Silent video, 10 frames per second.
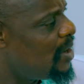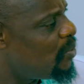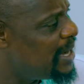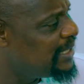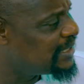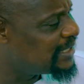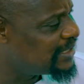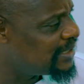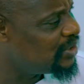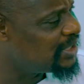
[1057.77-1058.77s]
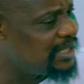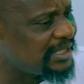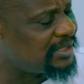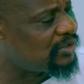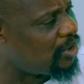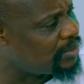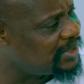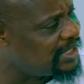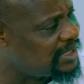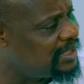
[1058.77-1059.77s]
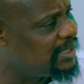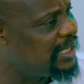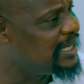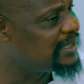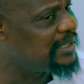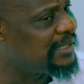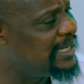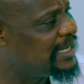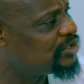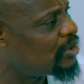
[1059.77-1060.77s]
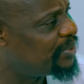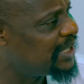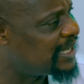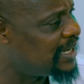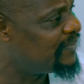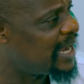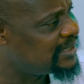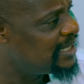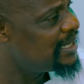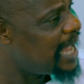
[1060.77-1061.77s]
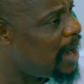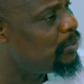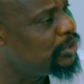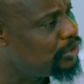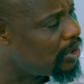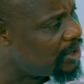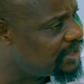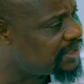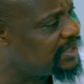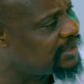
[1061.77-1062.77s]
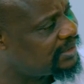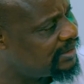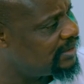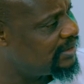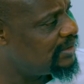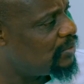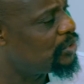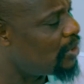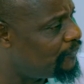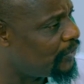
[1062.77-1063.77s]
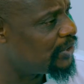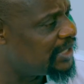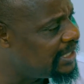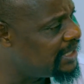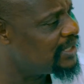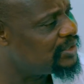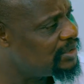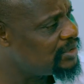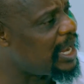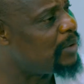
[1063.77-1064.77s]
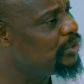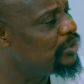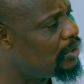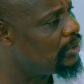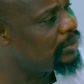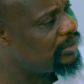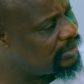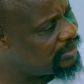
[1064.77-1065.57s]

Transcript: When these clubs, the league is not being televised. How will you know all these things? We don't follow the league, so how will you know?